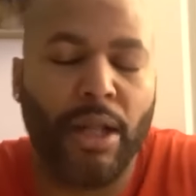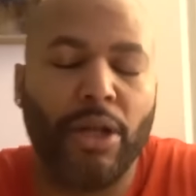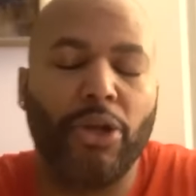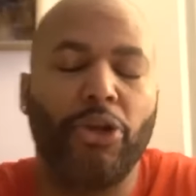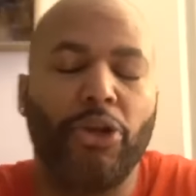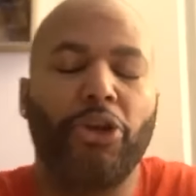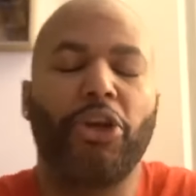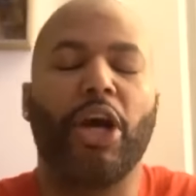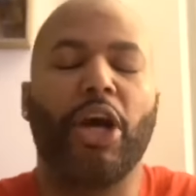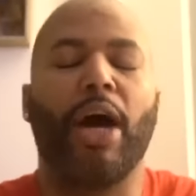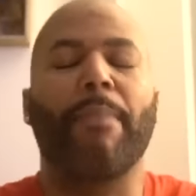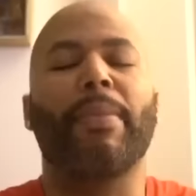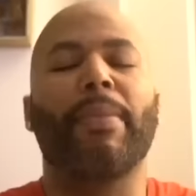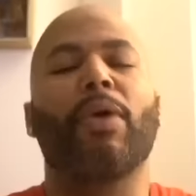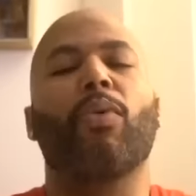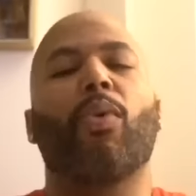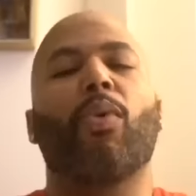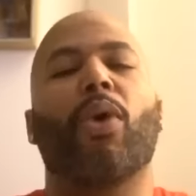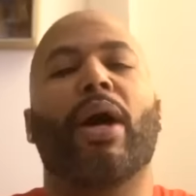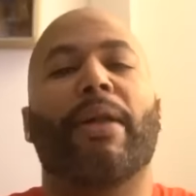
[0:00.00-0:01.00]
Number
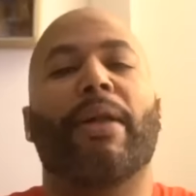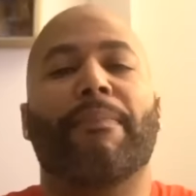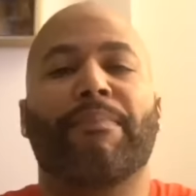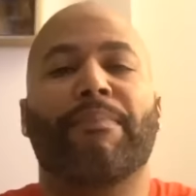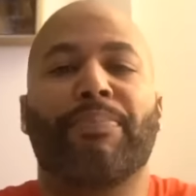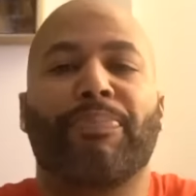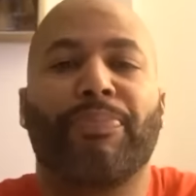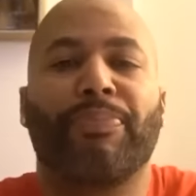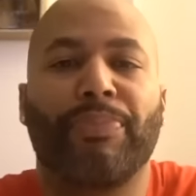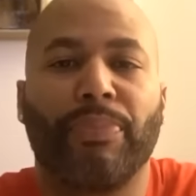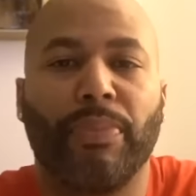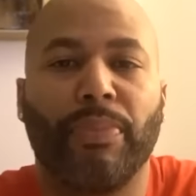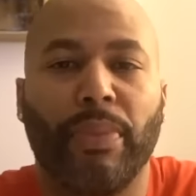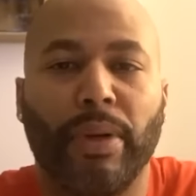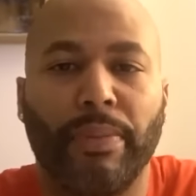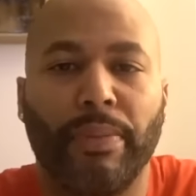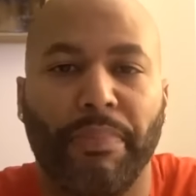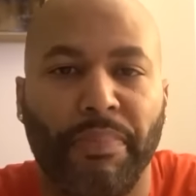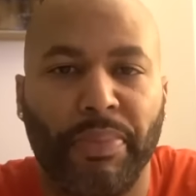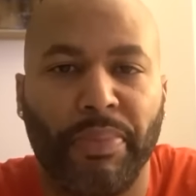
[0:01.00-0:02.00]
one,
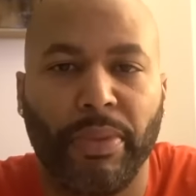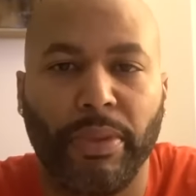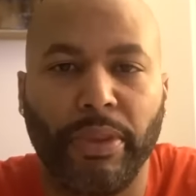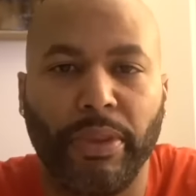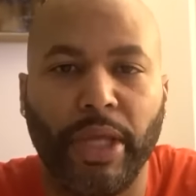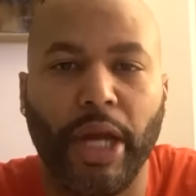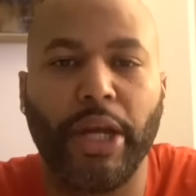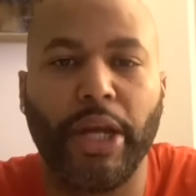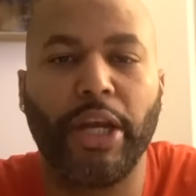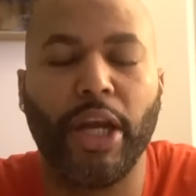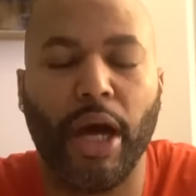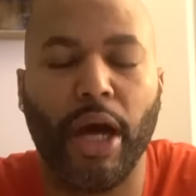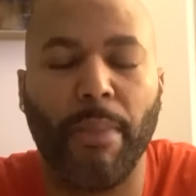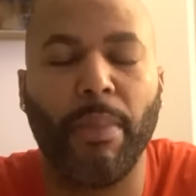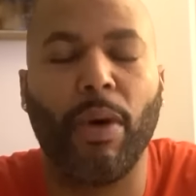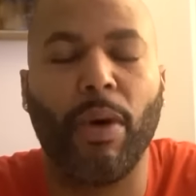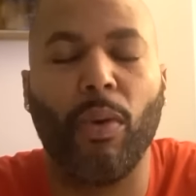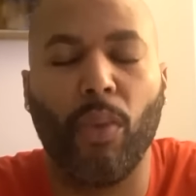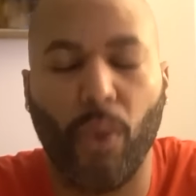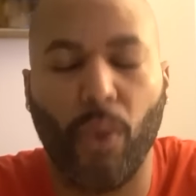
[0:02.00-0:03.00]
the
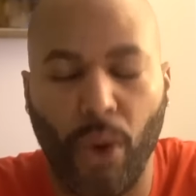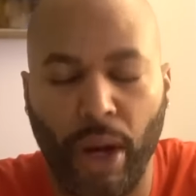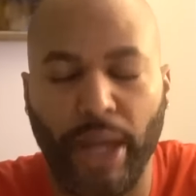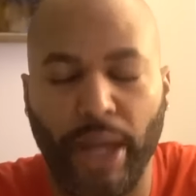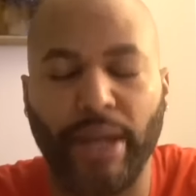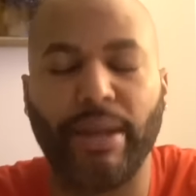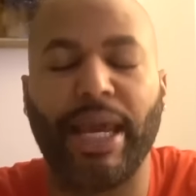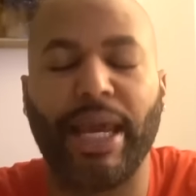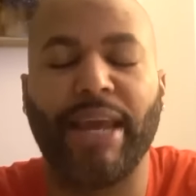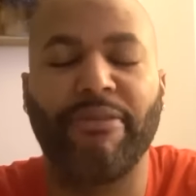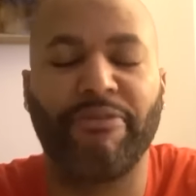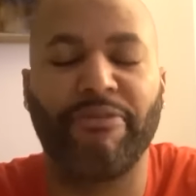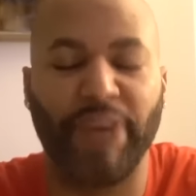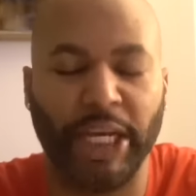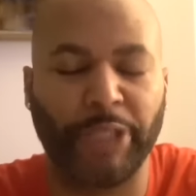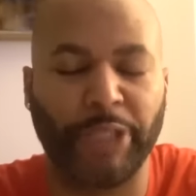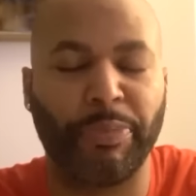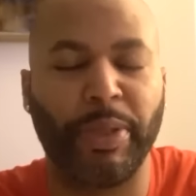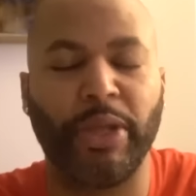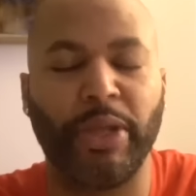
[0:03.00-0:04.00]
number one
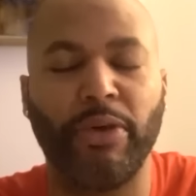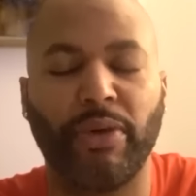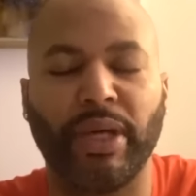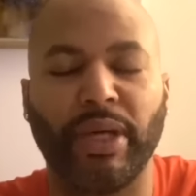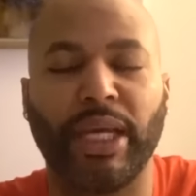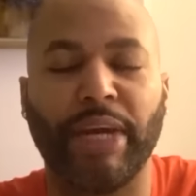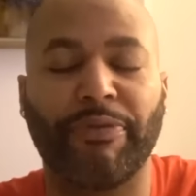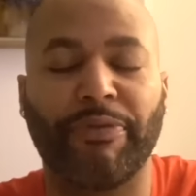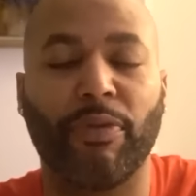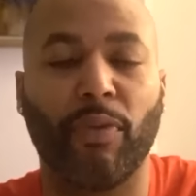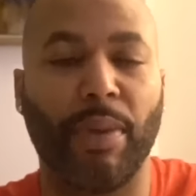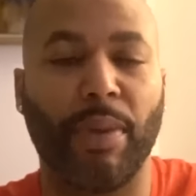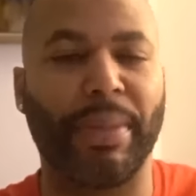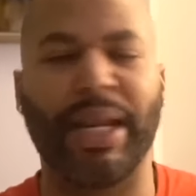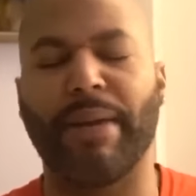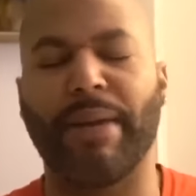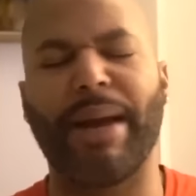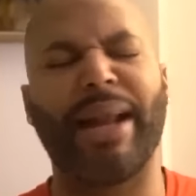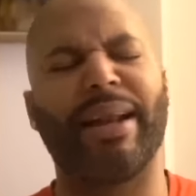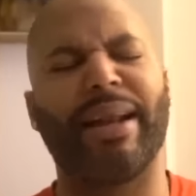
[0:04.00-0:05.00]
investment you can get from women.
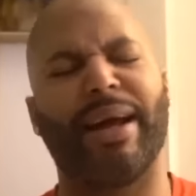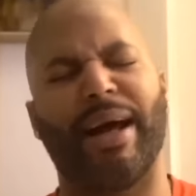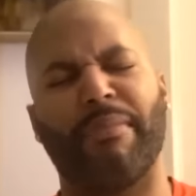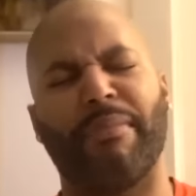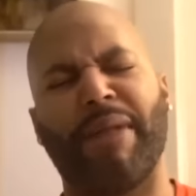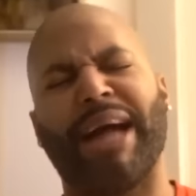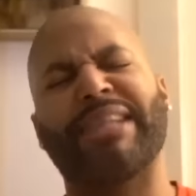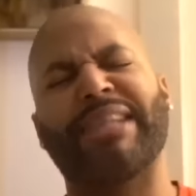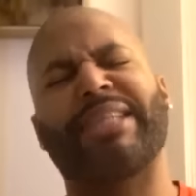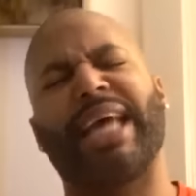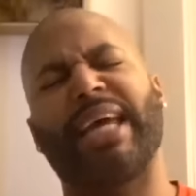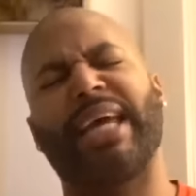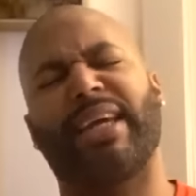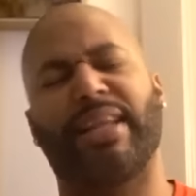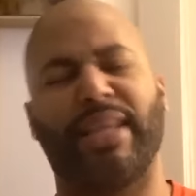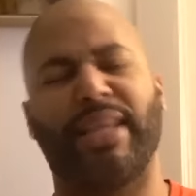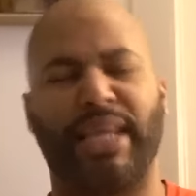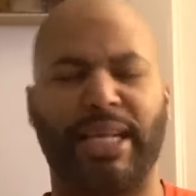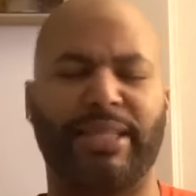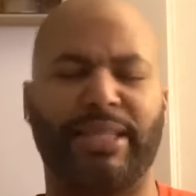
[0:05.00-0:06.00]
I'm not
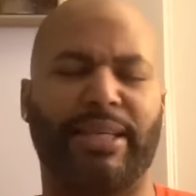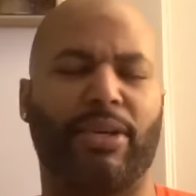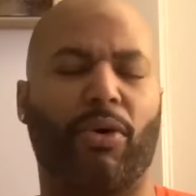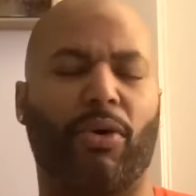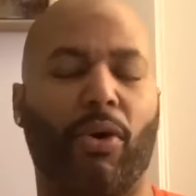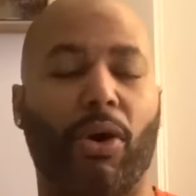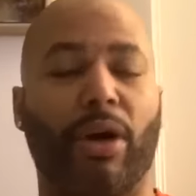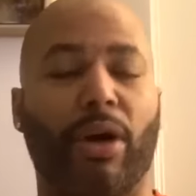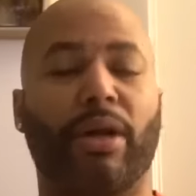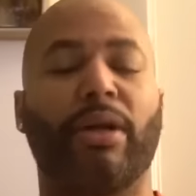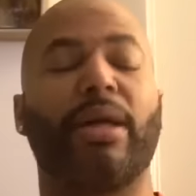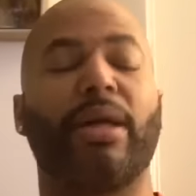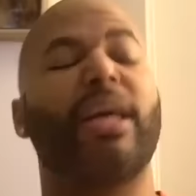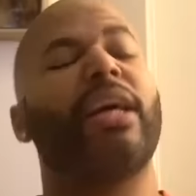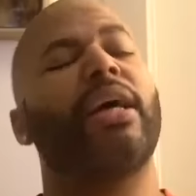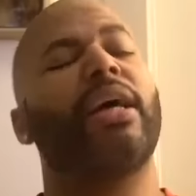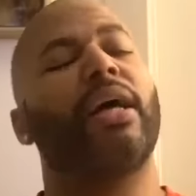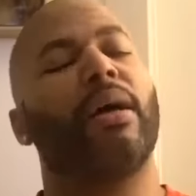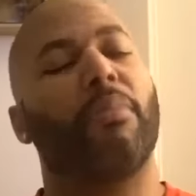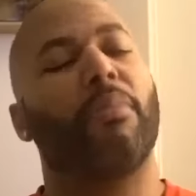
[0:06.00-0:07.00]
taking these in order,
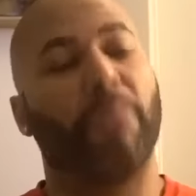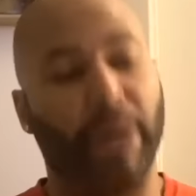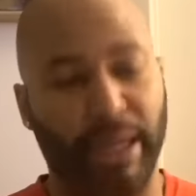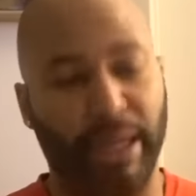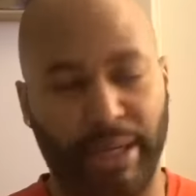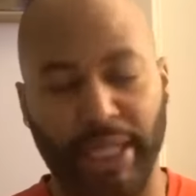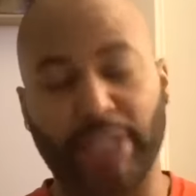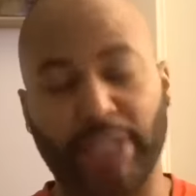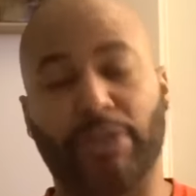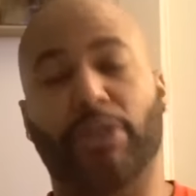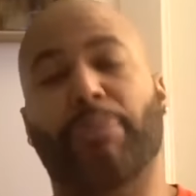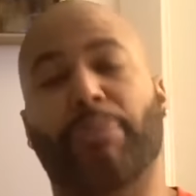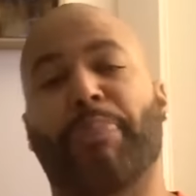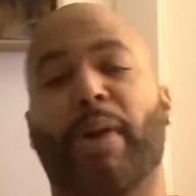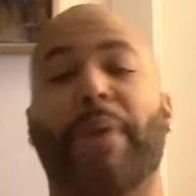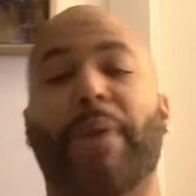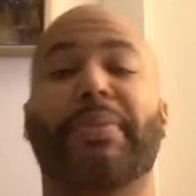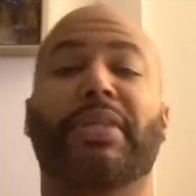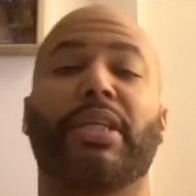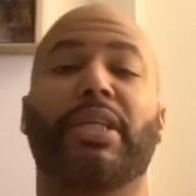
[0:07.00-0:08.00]
but this was
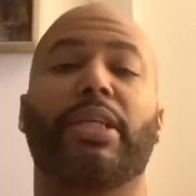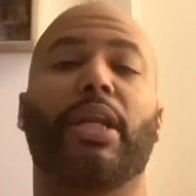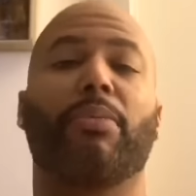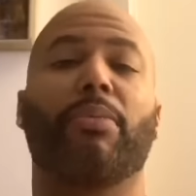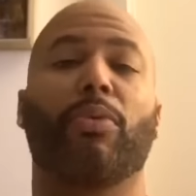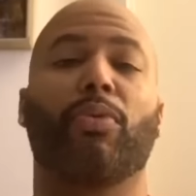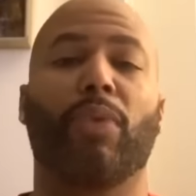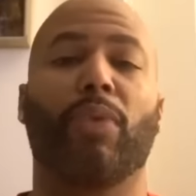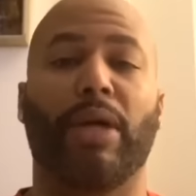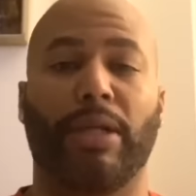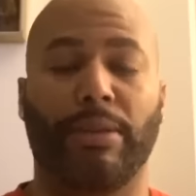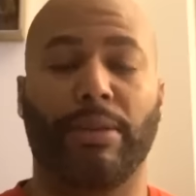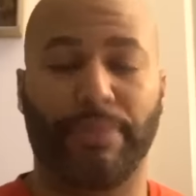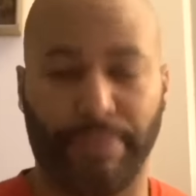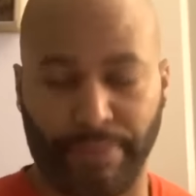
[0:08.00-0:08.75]
purposely number one.